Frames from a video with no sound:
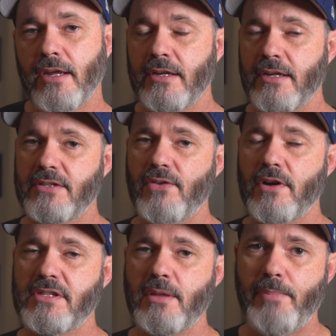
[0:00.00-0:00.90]
Now, as
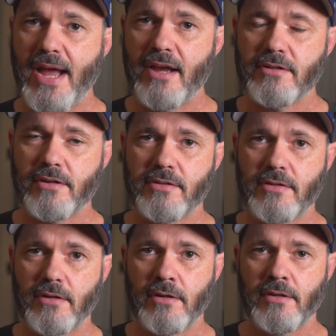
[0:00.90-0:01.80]
far as the bags are
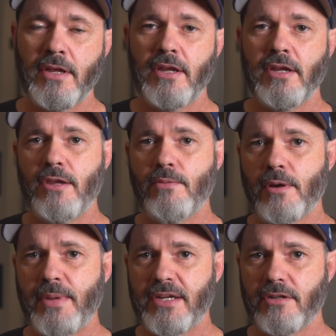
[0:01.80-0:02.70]
concerned, you want
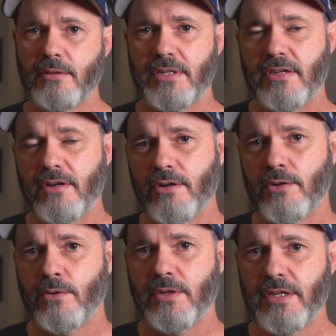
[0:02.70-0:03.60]
to make sure the
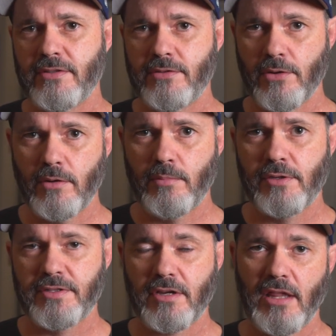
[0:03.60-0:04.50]
material is durable
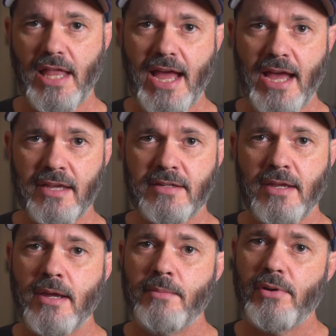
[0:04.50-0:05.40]
and is going to last,
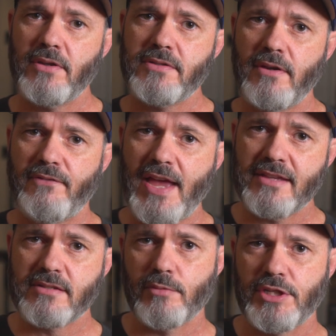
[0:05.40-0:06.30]
but also if it
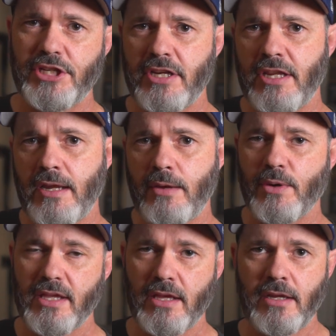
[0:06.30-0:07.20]
has some rigidity
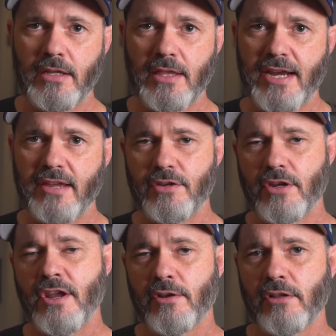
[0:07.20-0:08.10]
within it, that gives you
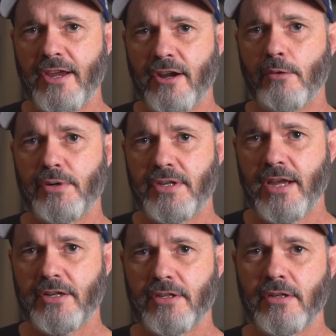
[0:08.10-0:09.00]
another layer of
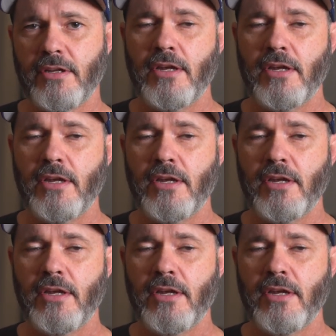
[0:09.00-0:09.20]
protection.